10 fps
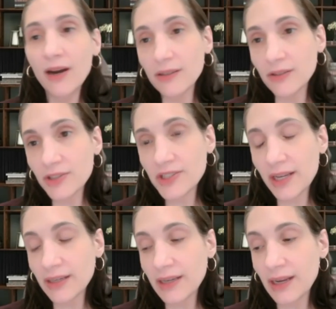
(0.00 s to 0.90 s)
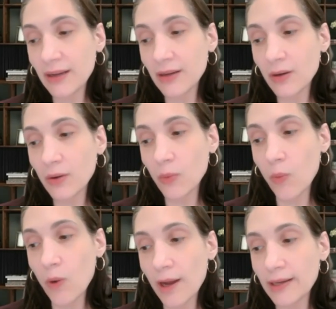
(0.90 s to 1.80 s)
understanding
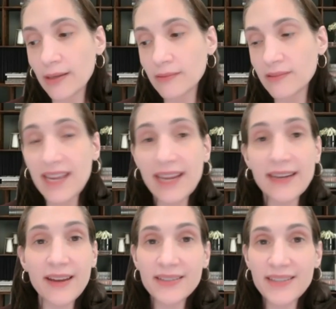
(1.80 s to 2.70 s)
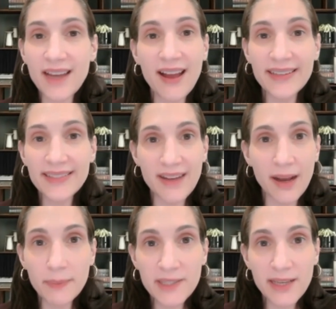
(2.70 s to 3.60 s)
what data ties to
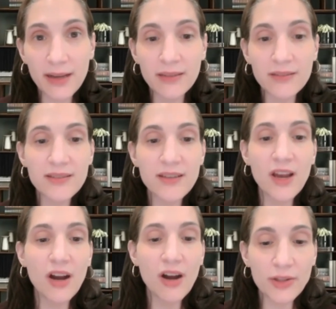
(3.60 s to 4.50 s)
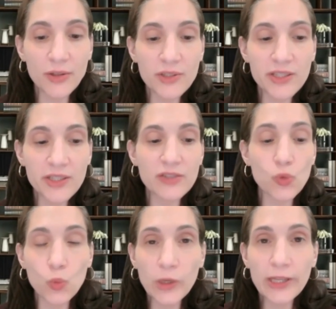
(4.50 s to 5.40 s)
upsells, all those things
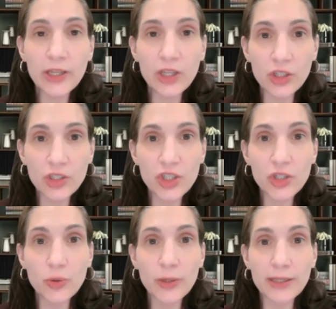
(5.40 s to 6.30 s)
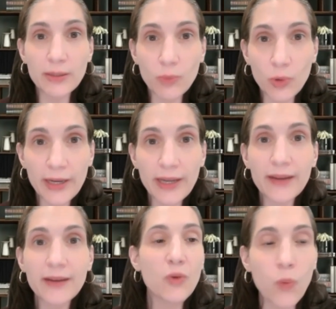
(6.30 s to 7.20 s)
really good to do in the
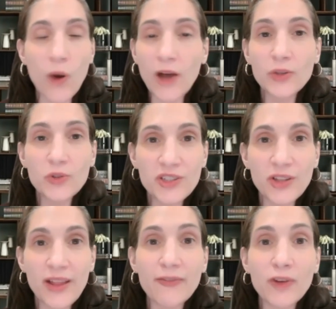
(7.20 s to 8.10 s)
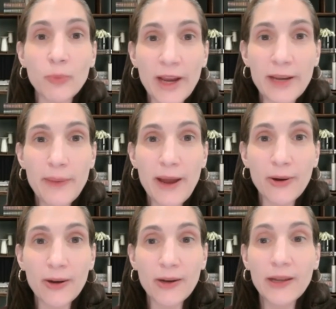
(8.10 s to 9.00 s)
morning while you still have your brain
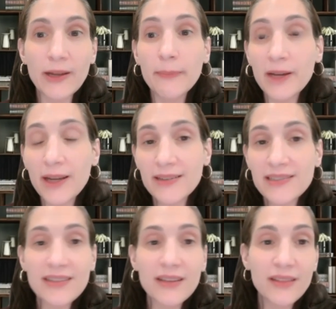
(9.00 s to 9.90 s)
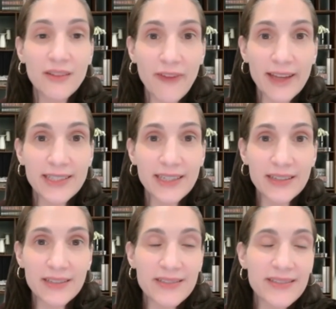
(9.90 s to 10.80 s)
power. Because the fact
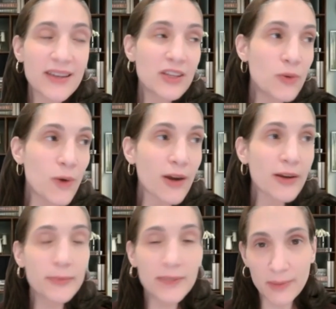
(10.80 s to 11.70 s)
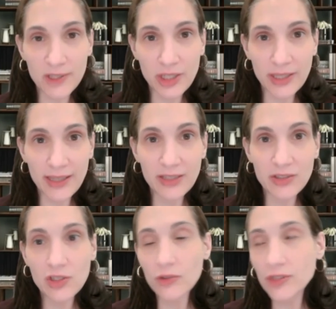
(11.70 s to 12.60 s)
is, you are going to be switching
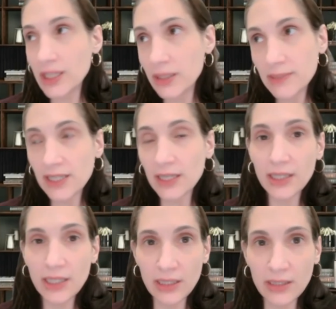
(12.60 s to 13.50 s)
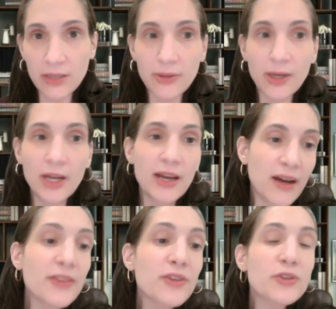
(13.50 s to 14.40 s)
things. Your team is going to need you.
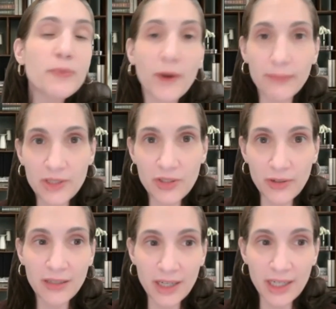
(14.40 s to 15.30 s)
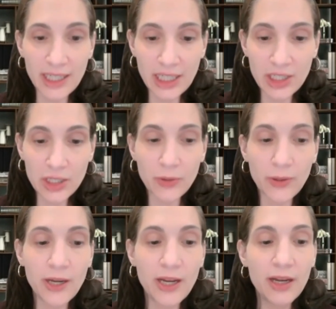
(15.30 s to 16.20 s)
Other departments are going to need you.
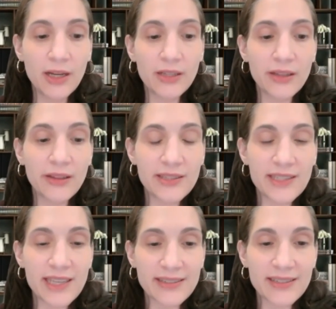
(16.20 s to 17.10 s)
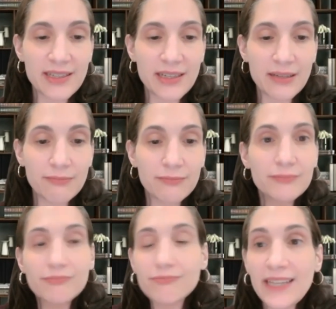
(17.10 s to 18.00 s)
The CS team,
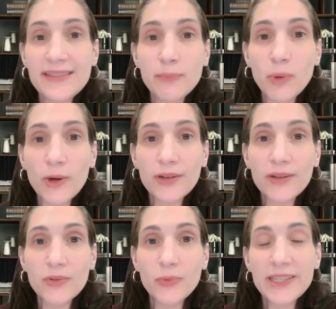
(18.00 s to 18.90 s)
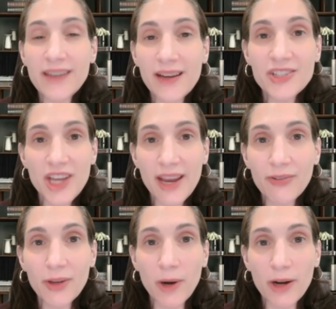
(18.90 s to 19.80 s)
it's important. We touch
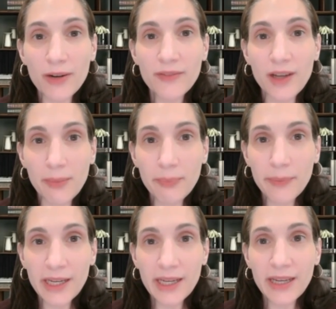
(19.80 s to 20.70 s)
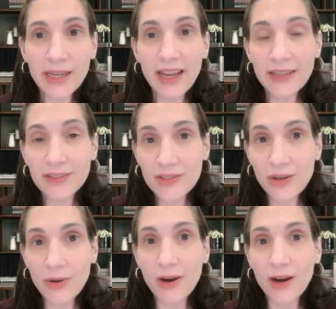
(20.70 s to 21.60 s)
every part of the company. And
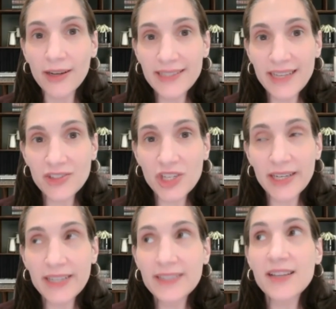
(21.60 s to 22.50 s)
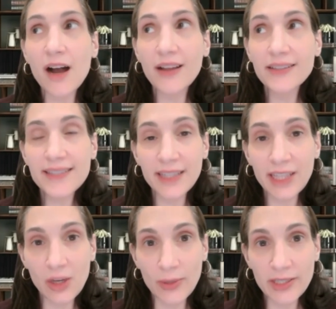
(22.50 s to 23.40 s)
so our attention is
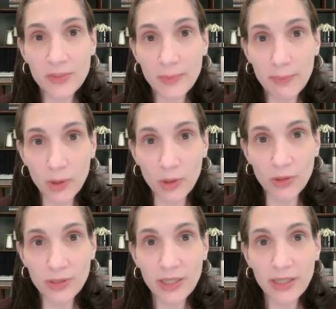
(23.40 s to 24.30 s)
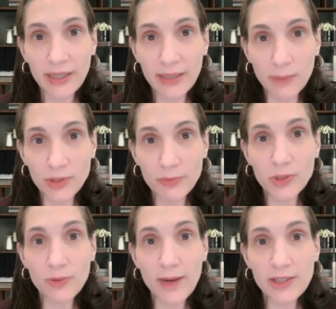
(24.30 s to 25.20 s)
constantly going to be pulled in multiple
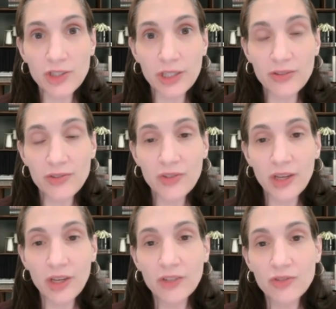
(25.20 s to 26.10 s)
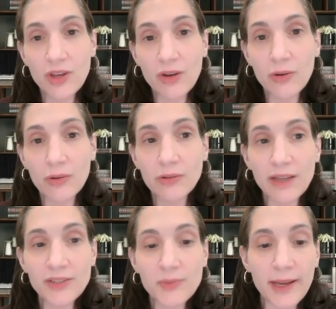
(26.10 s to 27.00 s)
directions. So
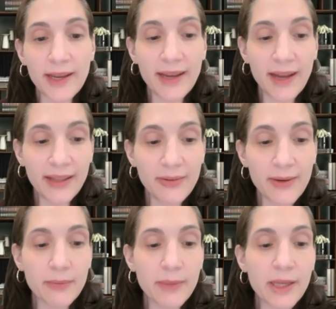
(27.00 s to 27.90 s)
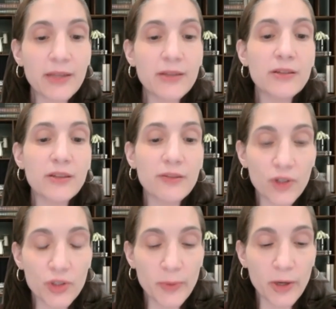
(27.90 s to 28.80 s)
that's why I highly recommend
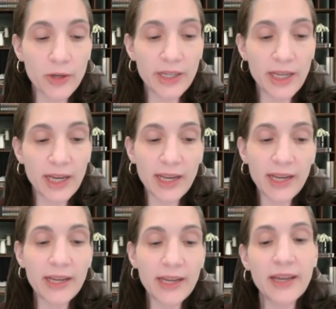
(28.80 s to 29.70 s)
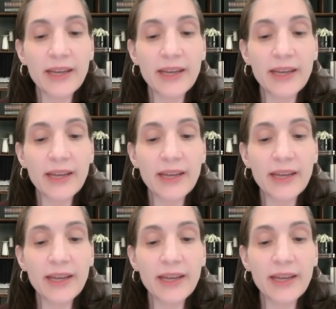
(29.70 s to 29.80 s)
first part of the day